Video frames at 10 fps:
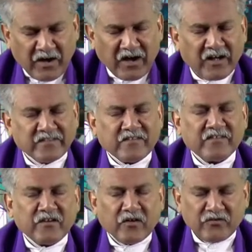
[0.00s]

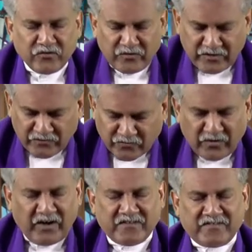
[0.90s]
path to the
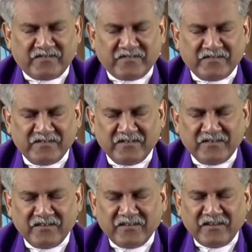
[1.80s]
cross.
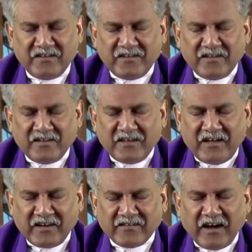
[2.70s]

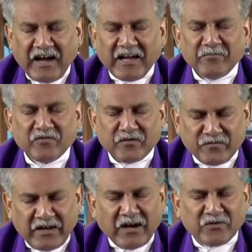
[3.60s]
At times of
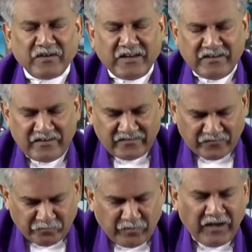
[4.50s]
doubt and
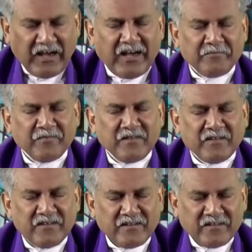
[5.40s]
despair,
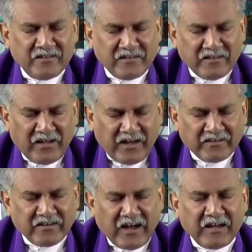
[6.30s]
at
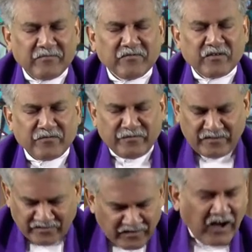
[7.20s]
times of
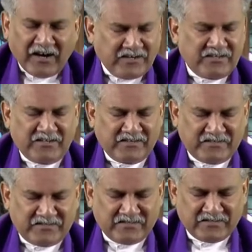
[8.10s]

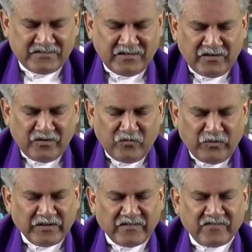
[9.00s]
darkness,
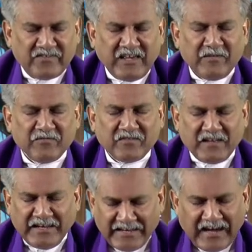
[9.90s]
when it seems the
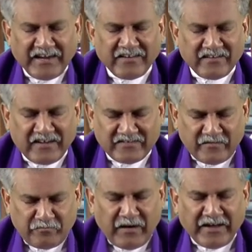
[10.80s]
light has
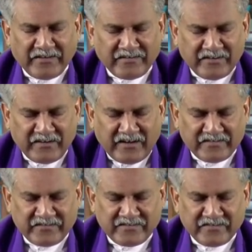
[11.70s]
abandoned
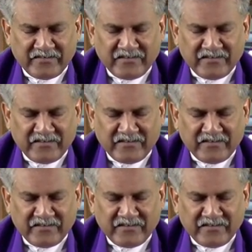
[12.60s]
us,